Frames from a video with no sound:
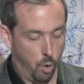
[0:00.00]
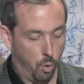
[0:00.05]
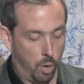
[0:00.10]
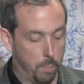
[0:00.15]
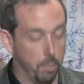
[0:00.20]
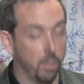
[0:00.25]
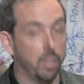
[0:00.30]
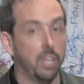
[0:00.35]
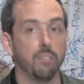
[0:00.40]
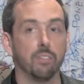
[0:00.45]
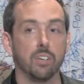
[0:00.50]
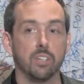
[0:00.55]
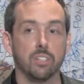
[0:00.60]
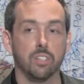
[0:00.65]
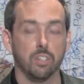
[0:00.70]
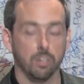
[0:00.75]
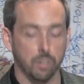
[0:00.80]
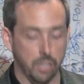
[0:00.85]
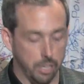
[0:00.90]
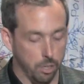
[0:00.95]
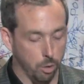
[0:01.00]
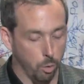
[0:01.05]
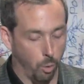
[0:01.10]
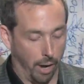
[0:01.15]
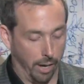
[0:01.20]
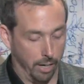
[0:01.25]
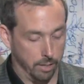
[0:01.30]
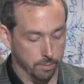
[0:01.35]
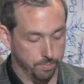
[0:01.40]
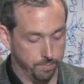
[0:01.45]
We believe it is their legal
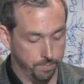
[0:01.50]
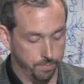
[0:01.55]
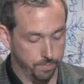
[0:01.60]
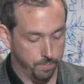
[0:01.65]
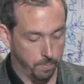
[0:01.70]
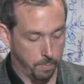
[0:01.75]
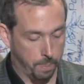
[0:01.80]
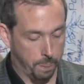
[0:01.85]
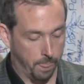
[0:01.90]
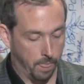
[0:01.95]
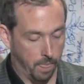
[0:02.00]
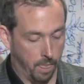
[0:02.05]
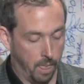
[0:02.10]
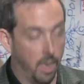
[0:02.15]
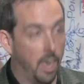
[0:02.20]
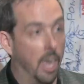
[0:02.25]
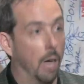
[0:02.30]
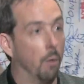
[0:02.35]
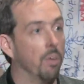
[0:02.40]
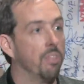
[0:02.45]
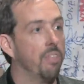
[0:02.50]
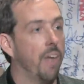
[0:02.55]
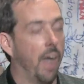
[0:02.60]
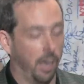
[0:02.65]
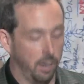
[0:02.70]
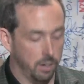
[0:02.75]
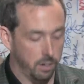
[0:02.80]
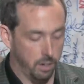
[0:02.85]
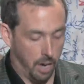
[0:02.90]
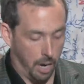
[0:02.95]
right. And with
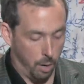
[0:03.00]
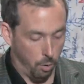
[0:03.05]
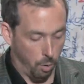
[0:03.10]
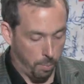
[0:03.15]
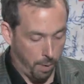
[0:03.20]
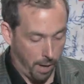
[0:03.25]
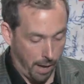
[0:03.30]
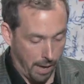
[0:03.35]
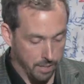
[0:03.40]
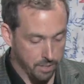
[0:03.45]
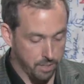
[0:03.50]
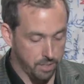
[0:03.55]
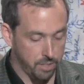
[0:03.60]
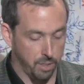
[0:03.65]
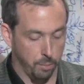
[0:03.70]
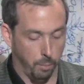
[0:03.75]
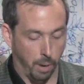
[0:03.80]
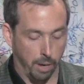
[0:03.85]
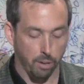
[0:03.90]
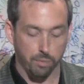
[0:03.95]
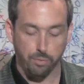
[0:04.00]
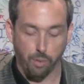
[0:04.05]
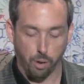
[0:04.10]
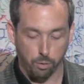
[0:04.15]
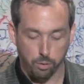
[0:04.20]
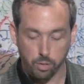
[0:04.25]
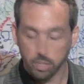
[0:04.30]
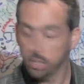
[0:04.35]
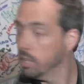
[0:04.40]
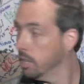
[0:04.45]
that, I will pass the
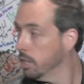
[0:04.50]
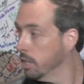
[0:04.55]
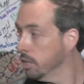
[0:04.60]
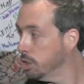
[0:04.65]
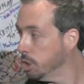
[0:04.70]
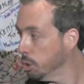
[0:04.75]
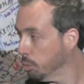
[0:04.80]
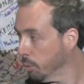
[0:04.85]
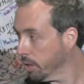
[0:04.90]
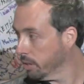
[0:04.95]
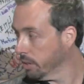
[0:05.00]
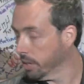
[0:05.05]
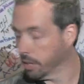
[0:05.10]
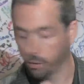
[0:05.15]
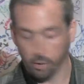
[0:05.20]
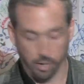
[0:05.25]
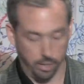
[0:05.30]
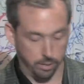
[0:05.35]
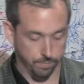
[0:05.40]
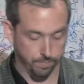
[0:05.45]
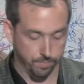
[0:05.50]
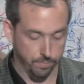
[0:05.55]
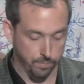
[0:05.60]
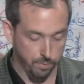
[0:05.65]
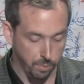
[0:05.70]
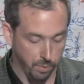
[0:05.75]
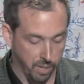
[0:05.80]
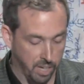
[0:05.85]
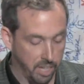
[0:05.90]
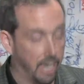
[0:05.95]
microphone to Rick Lindgren
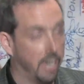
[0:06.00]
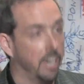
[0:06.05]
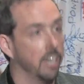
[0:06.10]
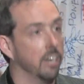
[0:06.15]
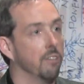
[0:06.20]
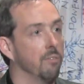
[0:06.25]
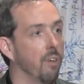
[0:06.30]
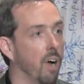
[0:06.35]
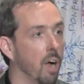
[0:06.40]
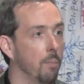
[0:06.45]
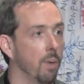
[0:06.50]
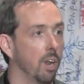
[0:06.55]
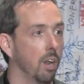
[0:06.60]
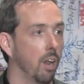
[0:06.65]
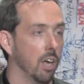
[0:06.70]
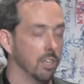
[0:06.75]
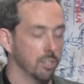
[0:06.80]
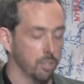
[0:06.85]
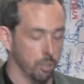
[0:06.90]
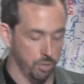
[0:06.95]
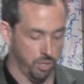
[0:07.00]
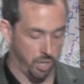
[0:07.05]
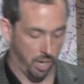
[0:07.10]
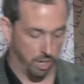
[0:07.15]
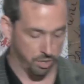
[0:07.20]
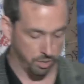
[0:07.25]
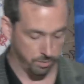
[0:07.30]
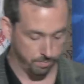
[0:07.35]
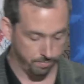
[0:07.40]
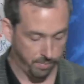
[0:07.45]
from the Canadian Environmental Law Association.
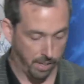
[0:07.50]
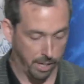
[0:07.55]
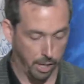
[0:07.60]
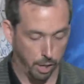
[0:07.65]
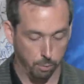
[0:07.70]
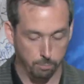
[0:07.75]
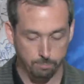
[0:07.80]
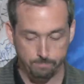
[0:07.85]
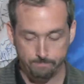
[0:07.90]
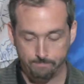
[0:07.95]
Thank you.